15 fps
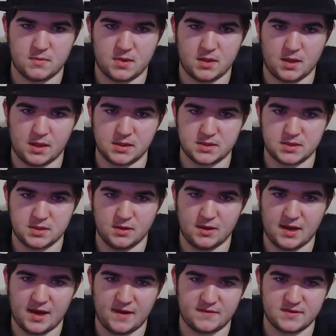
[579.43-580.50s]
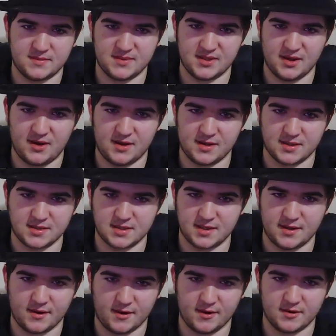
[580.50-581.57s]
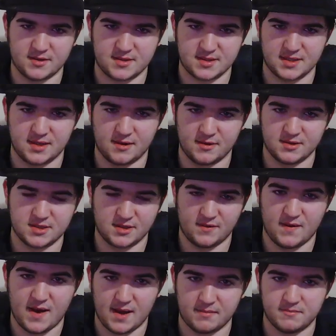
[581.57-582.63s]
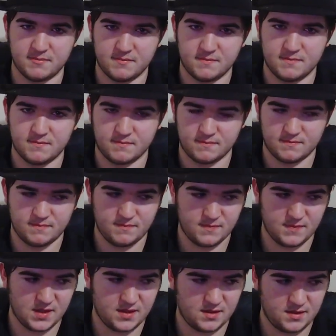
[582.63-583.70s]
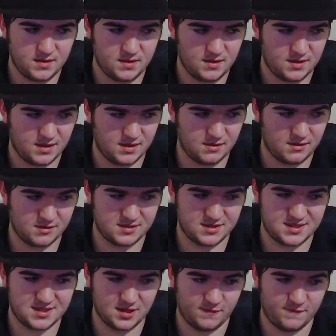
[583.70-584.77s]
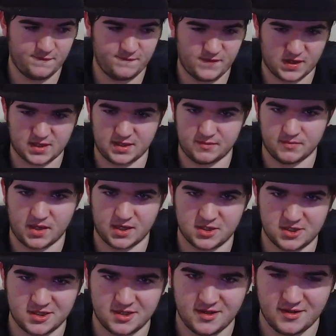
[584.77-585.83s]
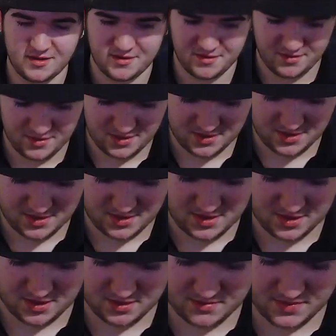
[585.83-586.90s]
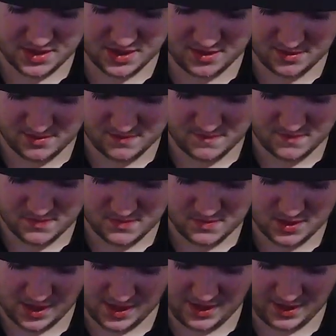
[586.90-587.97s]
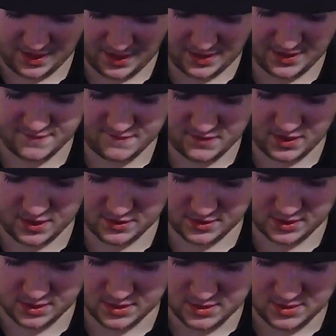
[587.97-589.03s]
I still have to be honest, it hurts a lot. It hurts so fucking much to admit I hate failing.